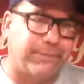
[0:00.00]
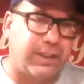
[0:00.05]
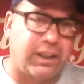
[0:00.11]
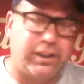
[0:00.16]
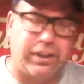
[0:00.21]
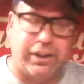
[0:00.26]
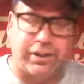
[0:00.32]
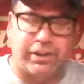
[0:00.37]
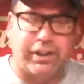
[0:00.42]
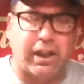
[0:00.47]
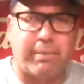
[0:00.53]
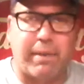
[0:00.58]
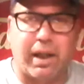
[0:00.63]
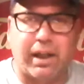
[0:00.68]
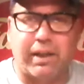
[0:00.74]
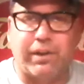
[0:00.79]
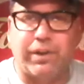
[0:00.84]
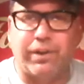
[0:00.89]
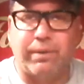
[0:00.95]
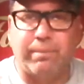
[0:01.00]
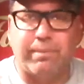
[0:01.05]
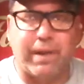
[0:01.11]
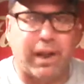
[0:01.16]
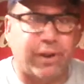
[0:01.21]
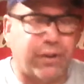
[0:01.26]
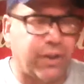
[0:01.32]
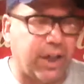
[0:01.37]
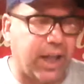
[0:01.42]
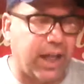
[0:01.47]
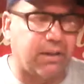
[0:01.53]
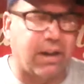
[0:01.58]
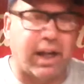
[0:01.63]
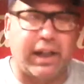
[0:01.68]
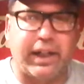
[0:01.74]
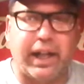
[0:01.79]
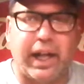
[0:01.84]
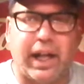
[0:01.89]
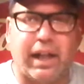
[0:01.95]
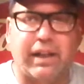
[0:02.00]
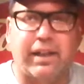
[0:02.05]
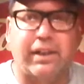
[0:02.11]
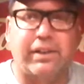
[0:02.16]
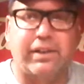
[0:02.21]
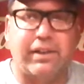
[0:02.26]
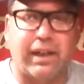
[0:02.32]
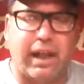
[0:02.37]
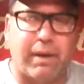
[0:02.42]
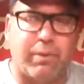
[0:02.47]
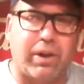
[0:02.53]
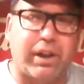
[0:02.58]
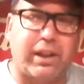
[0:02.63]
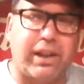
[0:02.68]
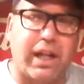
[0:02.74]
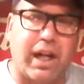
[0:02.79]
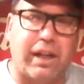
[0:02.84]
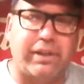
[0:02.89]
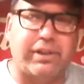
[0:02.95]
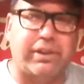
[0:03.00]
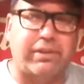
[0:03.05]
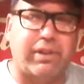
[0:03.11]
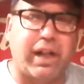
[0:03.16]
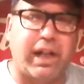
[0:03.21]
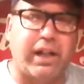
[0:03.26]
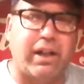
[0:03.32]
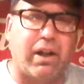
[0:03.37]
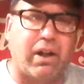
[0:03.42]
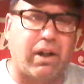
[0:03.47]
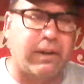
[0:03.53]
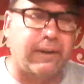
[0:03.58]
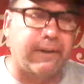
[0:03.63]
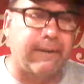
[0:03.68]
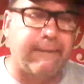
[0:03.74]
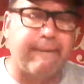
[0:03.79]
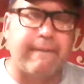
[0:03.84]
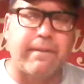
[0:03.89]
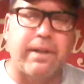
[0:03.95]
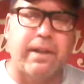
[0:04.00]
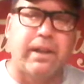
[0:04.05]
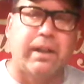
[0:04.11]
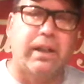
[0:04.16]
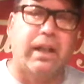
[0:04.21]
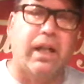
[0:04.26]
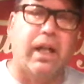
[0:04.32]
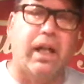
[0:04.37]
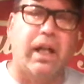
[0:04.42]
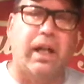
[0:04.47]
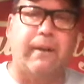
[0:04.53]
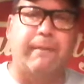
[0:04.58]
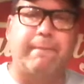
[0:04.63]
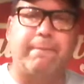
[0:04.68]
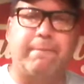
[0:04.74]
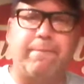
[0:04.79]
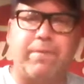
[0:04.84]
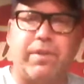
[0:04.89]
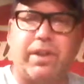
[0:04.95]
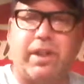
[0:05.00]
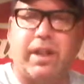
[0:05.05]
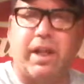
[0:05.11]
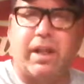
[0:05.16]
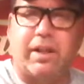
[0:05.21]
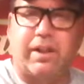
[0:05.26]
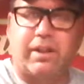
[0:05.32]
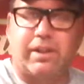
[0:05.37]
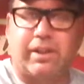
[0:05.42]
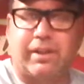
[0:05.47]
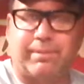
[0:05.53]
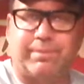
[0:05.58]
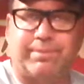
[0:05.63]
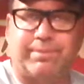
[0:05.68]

it's just not my thing right now. I want to concentrate on the other